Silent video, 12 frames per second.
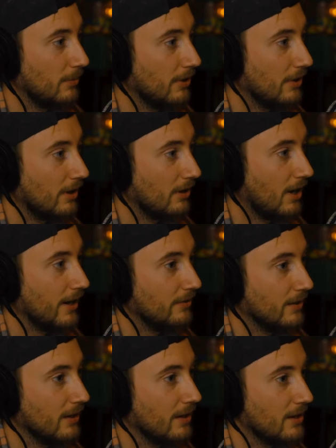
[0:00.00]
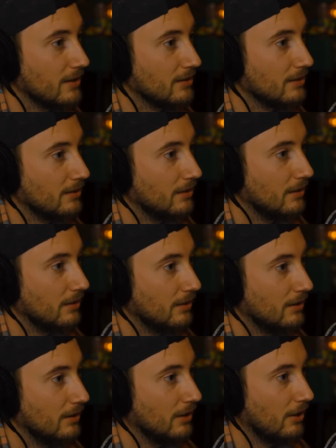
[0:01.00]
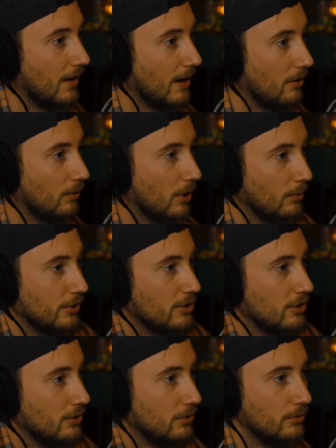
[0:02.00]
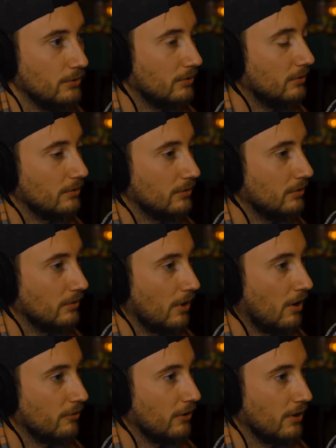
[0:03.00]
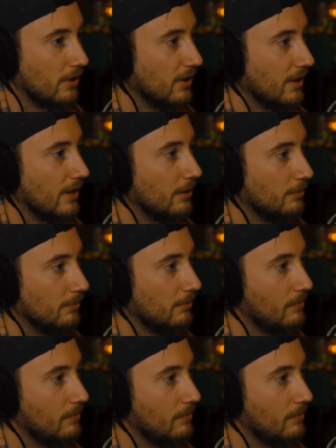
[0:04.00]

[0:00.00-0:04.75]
putting their life into this. What would you offer to them?